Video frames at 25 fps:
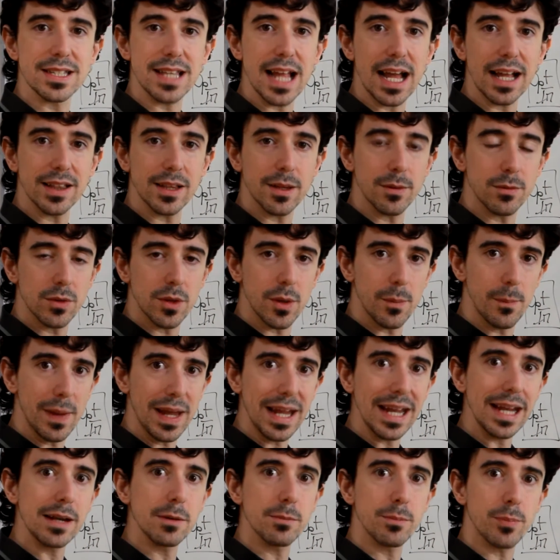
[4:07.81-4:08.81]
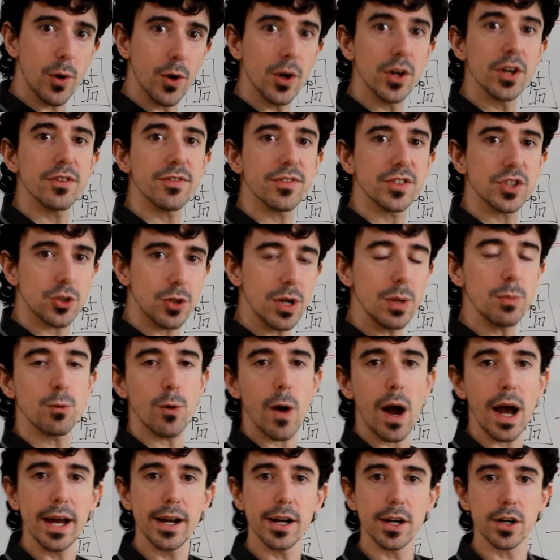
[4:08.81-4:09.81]
that the main point of a
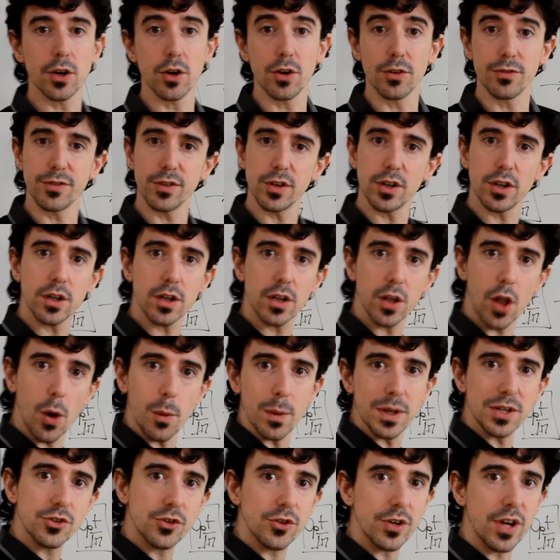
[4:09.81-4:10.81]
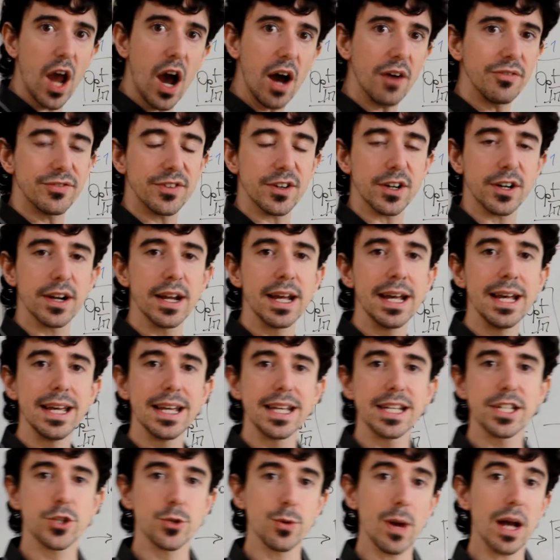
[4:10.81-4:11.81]
tripwire or for low entry offer
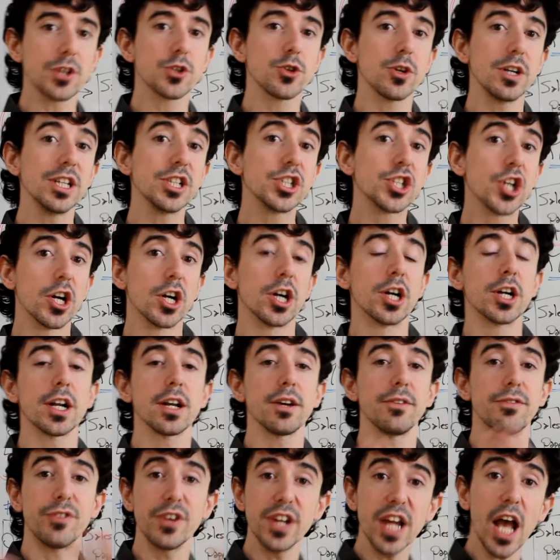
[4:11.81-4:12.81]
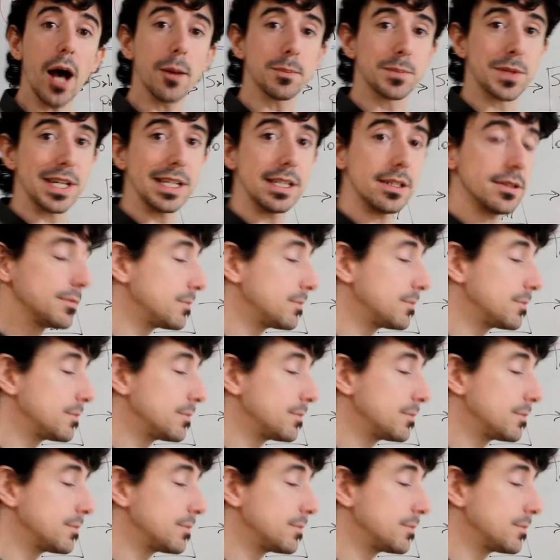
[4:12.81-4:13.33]
is to actually turn a free opt-in,